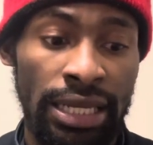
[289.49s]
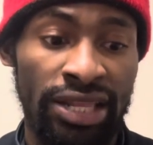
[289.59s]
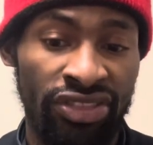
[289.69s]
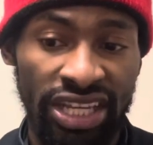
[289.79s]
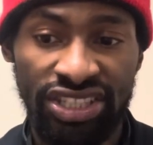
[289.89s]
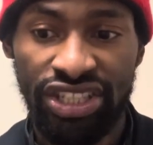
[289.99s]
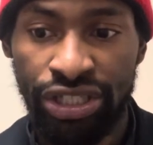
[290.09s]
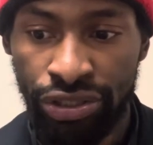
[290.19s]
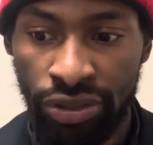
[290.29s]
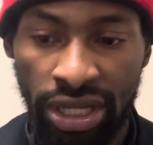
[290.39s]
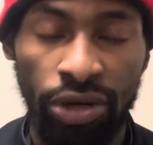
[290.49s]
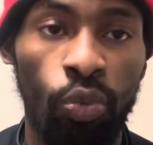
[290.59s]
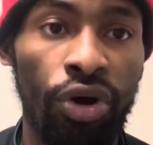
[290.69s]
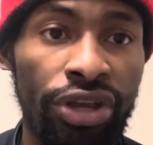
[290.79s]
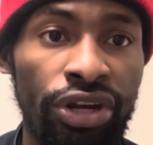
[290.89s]
this year and
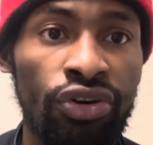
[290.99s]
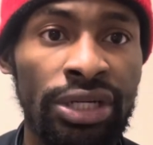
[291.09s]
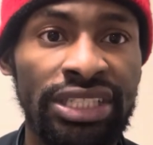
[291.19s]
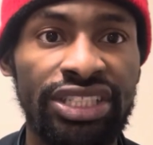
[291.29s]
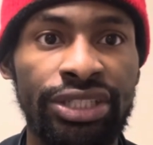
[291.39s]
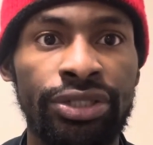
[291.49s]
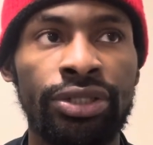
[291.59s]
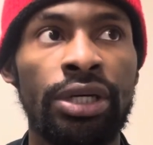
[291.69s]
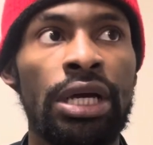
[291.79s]
working on this year.